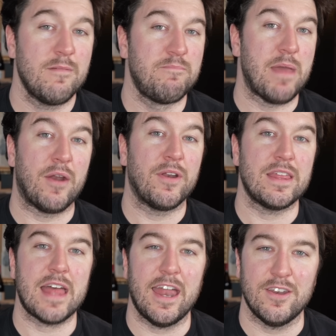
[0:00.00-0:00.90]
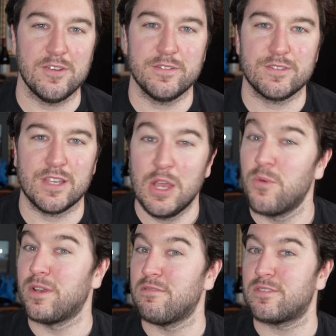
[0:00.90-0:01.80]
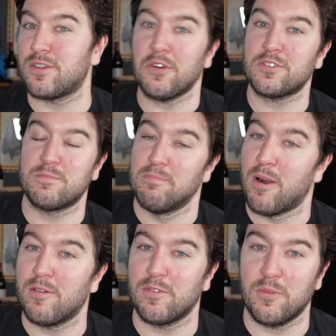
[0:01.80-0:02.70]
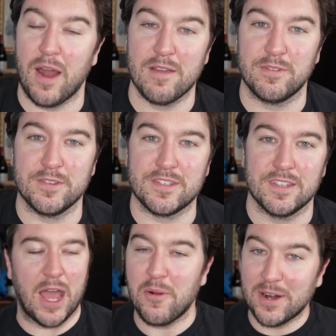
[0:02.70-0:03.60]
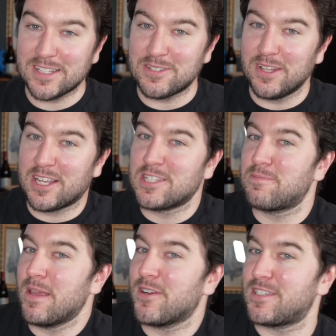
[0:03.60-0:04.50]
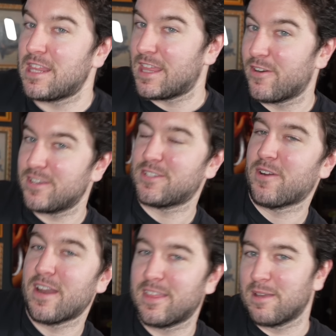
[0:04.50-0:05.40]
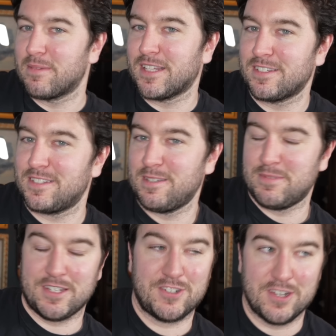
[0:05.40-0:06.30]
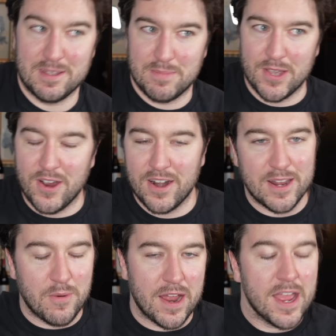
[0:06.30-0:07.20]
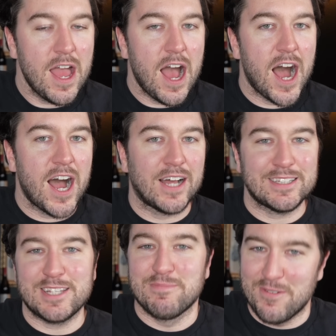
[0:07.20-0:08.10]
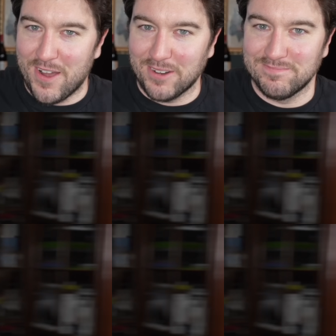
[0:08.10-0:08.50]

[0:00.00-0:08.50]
bury that news when you search Marvel Rivals. I don't want to get too like conspiracy theorist or anything, but that just seems like shitty PR. Anyway, let's move on.